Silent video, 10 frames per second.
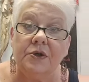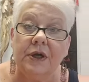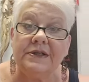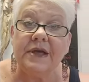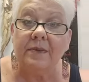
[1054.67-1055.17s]

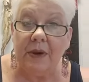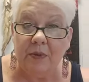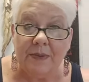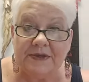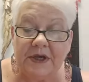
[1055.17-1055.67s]
it's on my
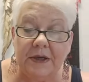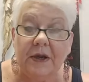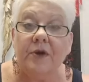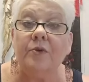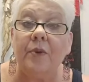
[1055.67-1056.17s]
website
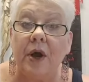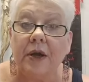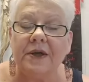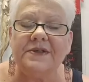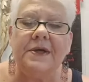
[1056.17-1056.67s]
under
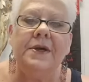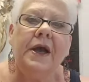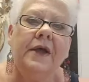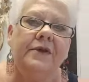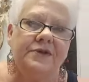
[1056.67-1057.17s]
products,
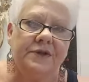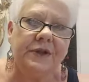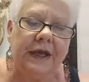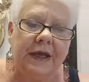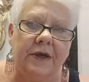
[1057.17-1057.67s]
and there's a
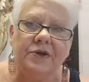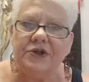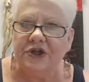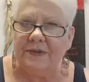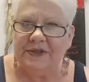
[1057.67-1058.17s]
link to
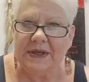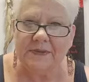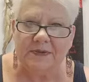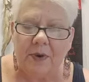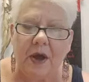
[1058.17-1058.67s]
Jamie
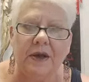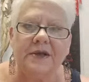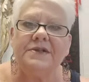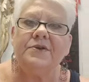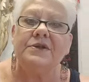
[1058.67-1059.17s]
Sam's
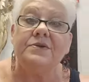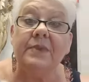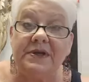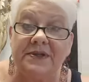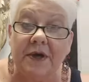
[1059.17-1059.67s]
products. So it's
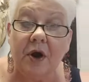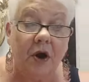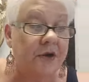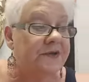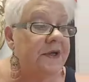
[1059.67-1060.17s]
Medicine
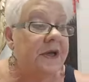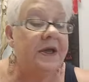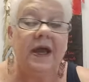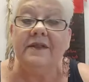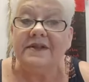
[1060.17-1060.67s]
Cards
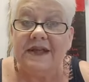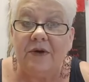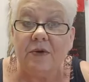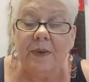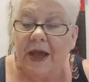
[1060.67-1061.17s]
and the
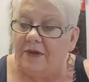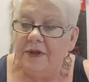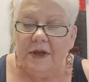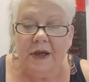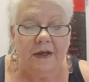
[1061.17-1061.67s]
Sacred Path.
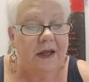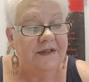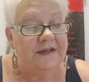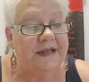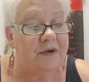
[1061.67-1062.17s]
Now,
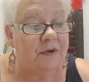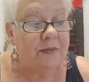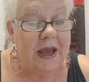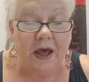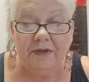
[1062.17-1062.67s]
the Sacred
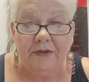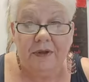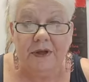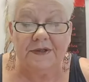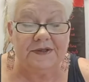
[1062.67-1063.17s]
Path
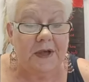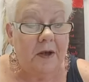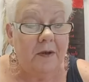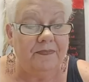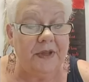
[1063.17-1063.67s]
is
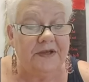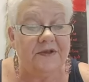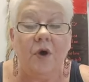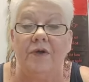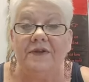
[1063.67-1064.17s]

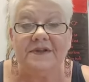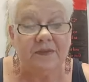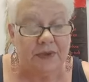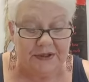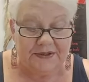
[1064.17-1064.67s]
all the
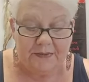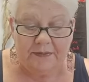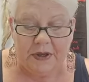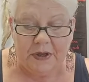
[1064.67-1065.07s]
symbolism.